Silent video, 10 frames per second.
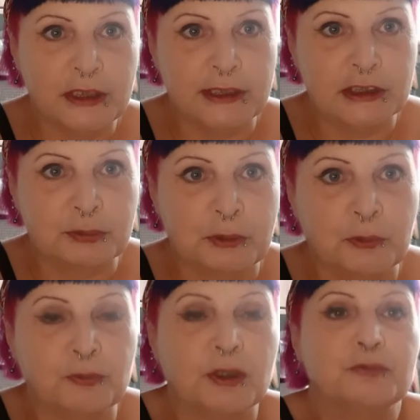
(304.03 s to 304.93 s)
is we
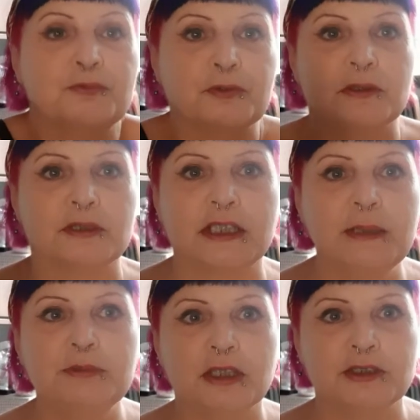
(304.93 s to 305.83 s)
will run through, I
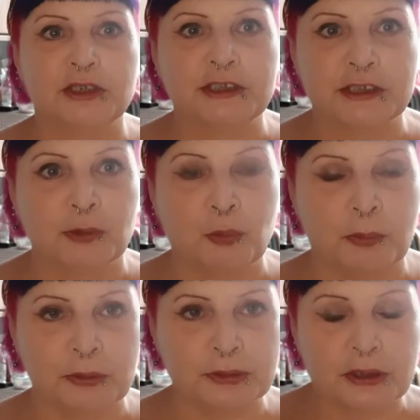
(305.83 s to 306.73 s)
keep touching this and it
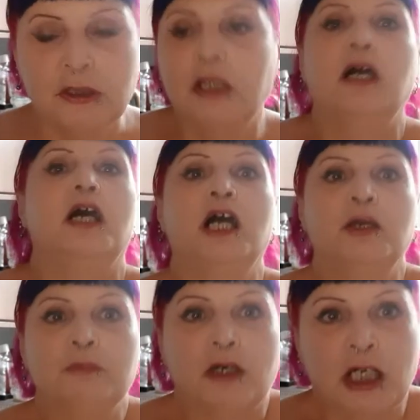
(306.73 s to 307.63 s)
wobbles.
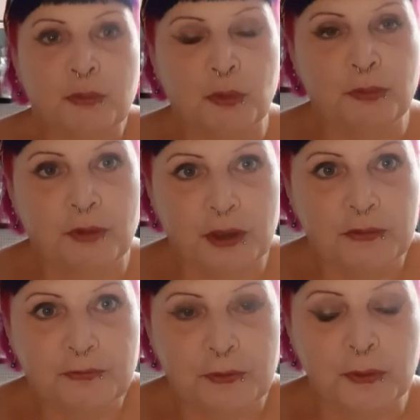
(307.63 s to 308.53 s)
I will
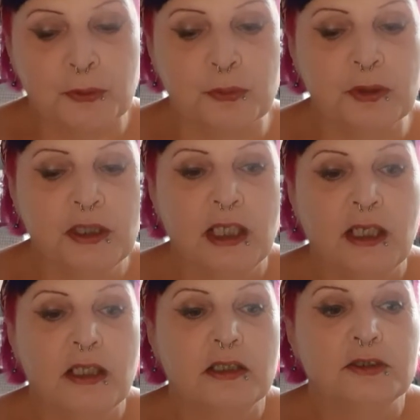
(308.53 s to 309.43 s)
run through
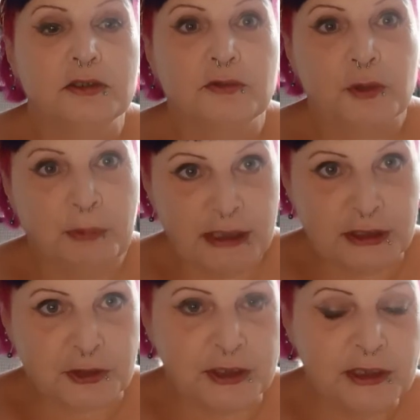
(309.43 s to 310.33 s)
the
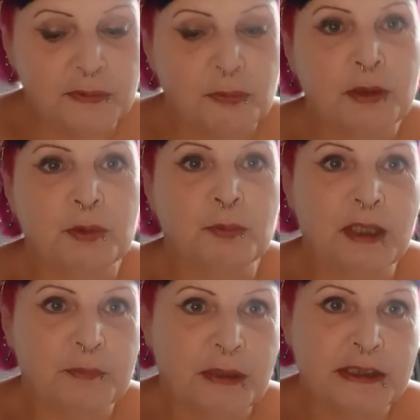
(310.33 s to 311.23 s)
pastry. We will
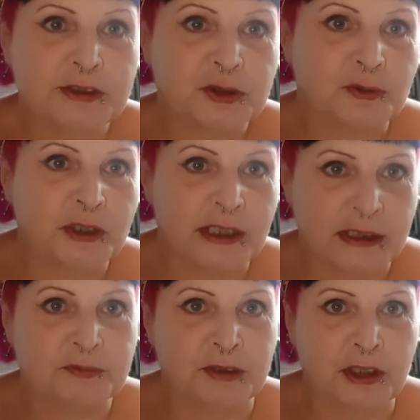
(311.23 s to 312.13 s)
make pastry on the
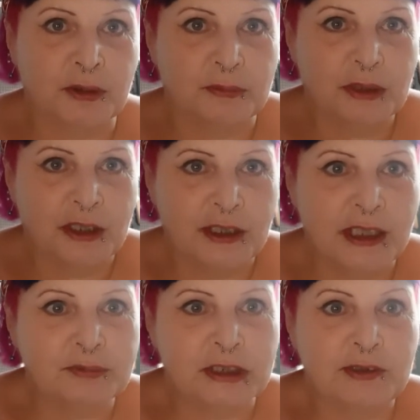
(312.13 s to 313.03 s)
next video. I
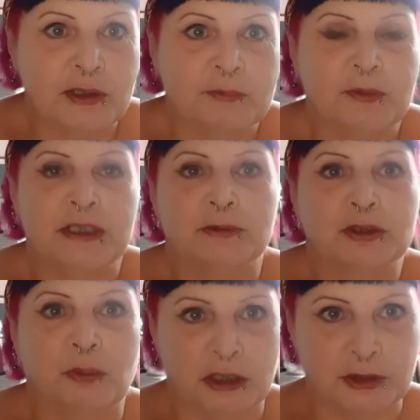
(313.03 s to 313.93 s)
have to get the videos
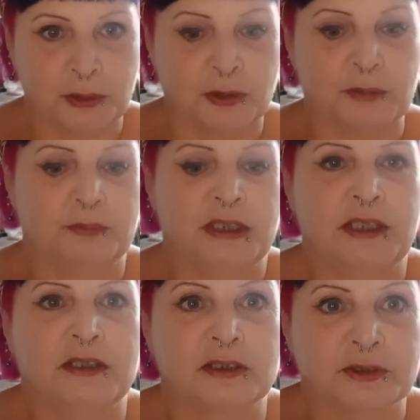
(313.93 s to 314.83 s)
quite short
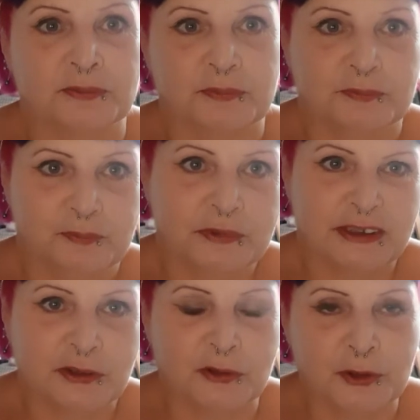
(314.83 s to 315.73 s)
because of
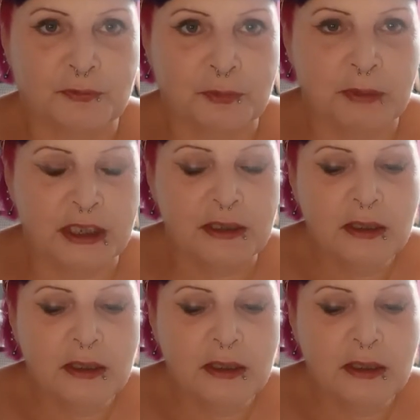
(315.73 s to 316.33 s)
it's not good for me.